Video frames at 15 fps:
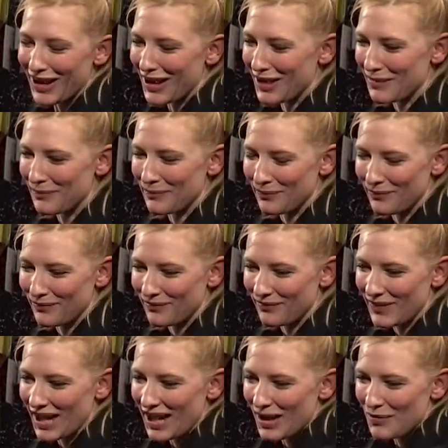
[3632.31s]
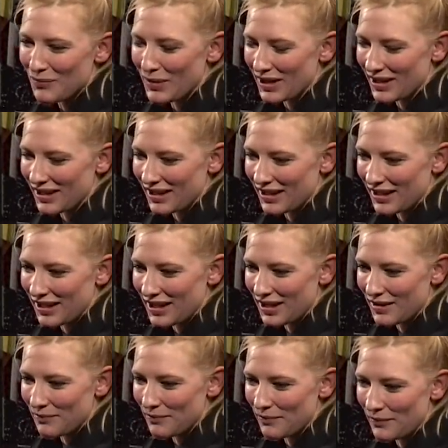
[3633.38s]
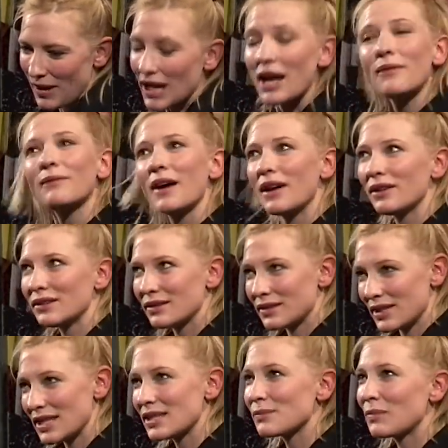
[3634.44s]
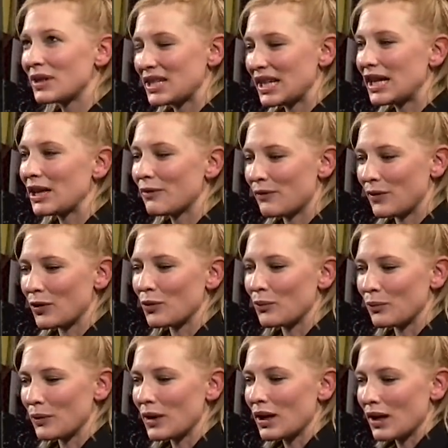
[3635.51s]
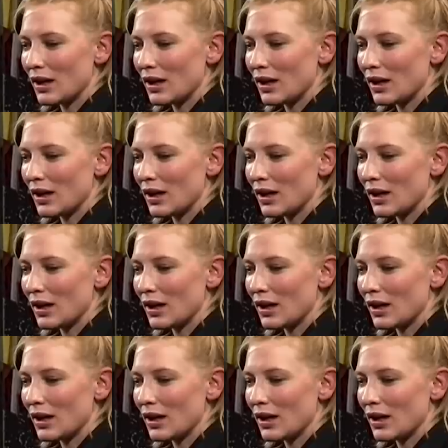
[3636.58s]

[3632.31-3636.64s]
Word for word: Um, but, um, and I found this particular film,